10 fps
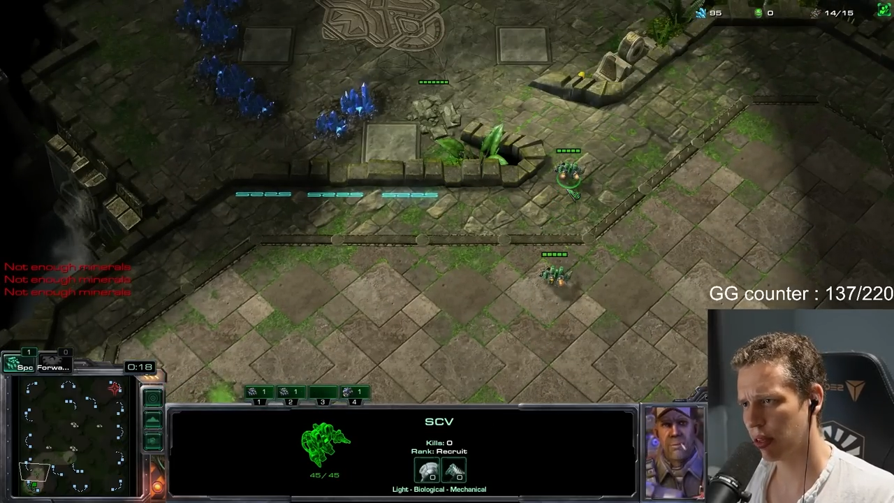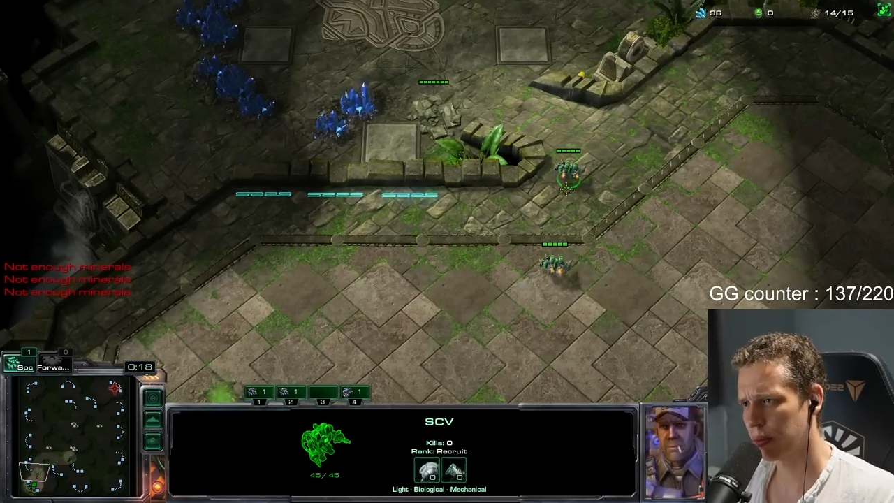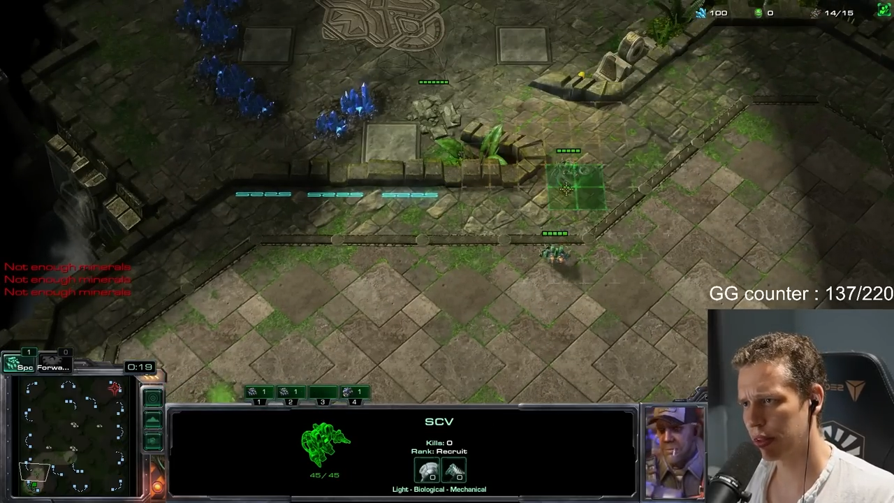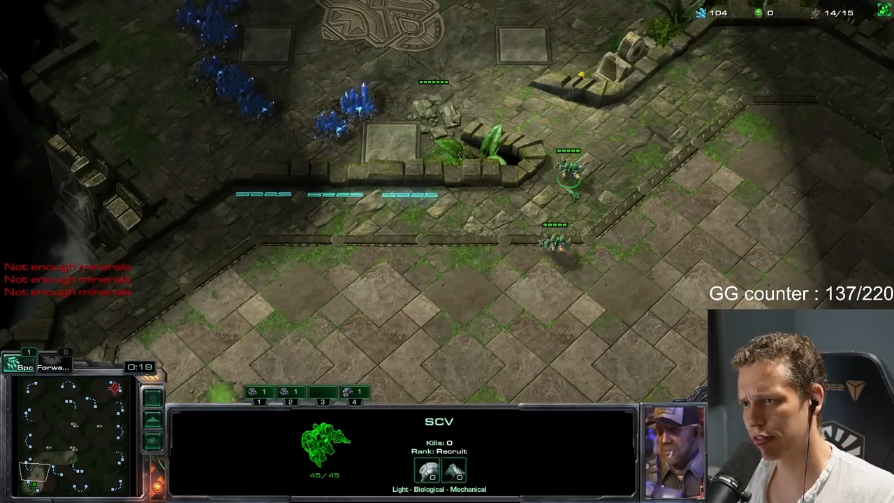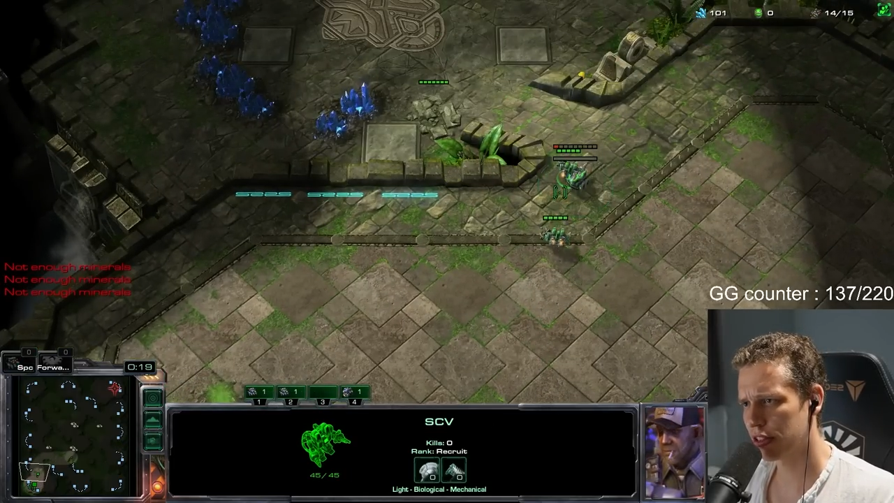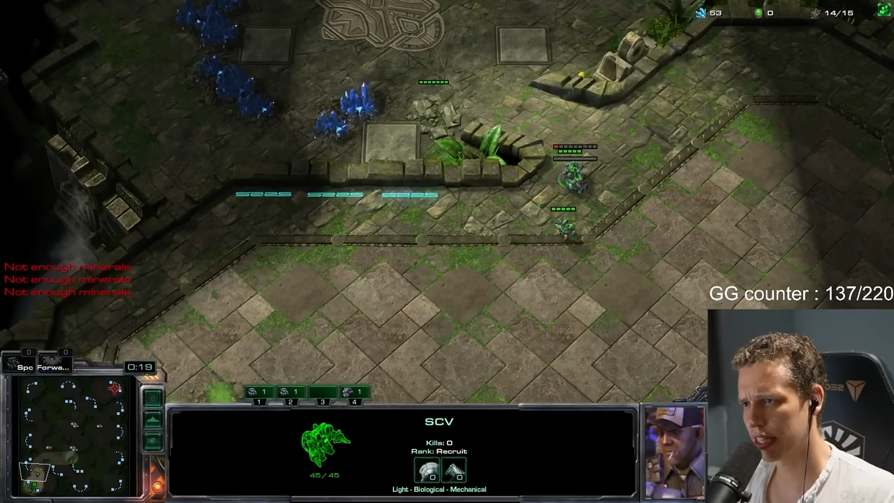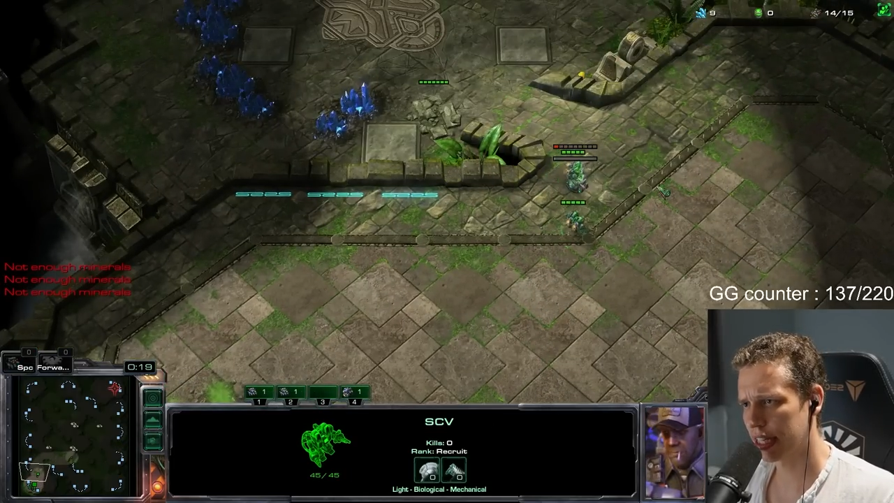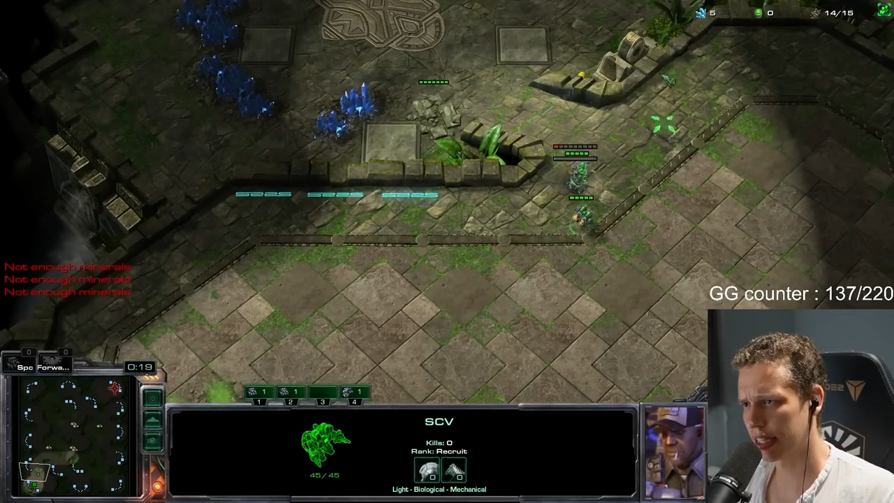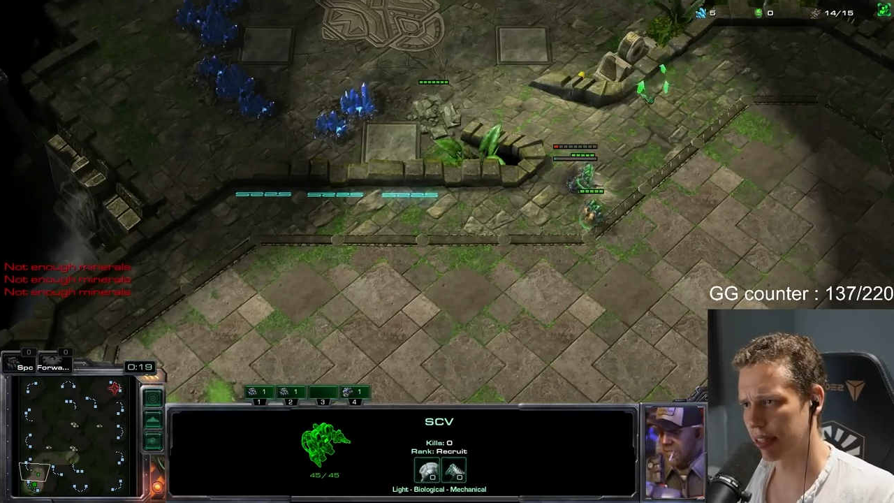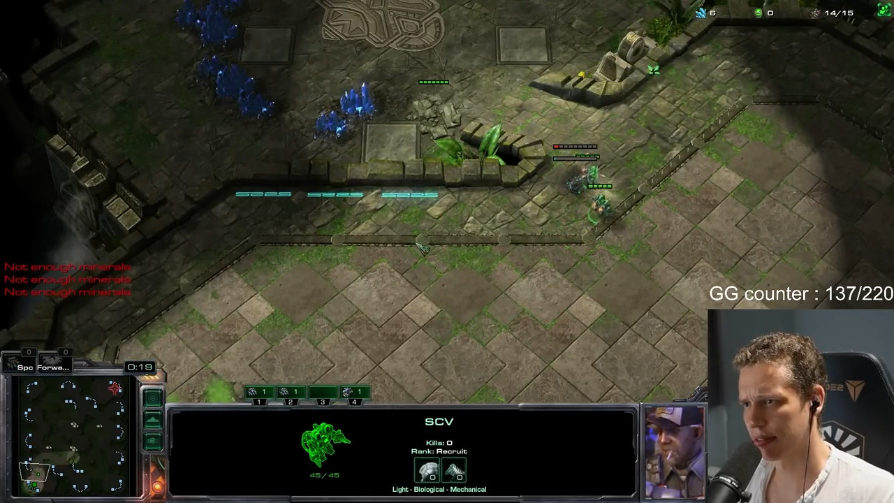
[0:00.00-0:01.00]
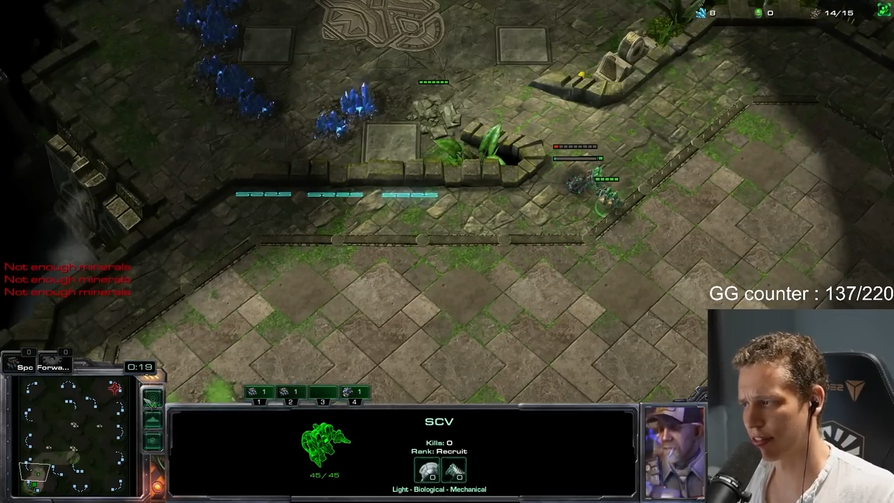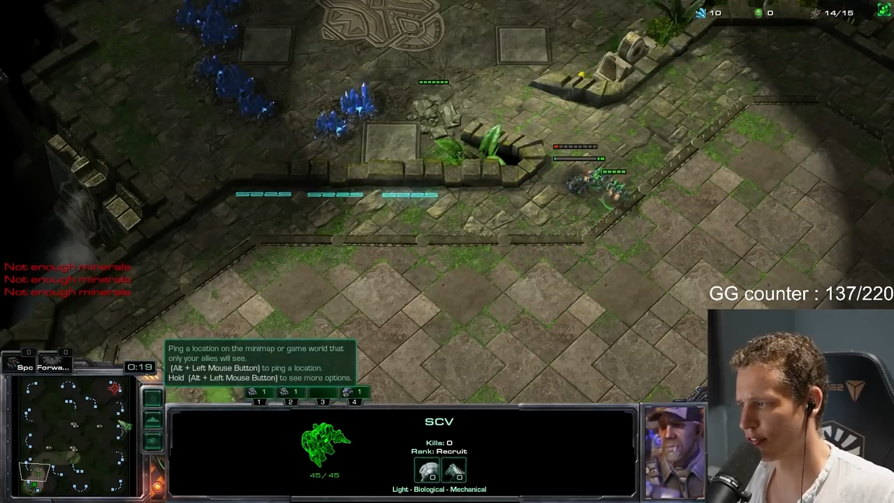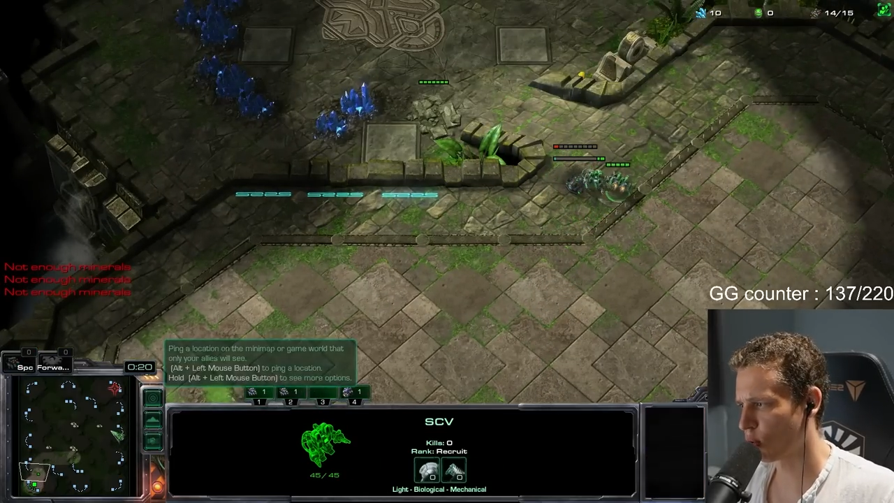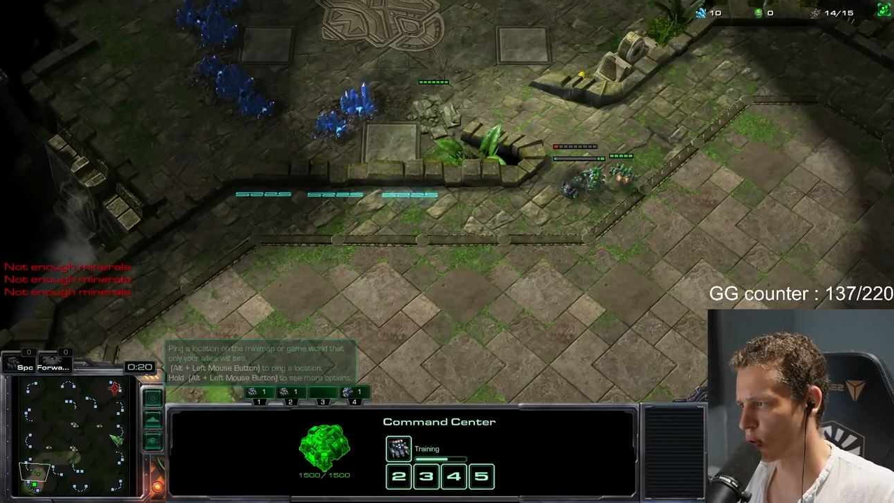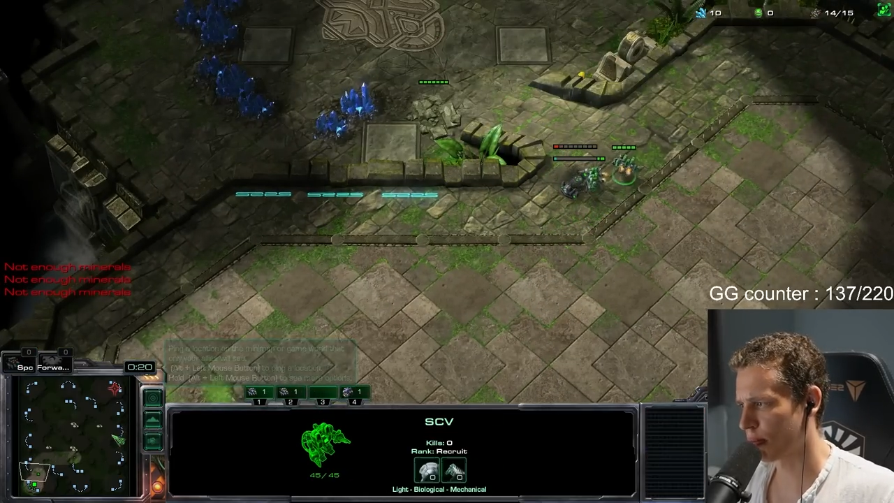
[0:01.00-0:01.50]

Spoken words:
With freaking 4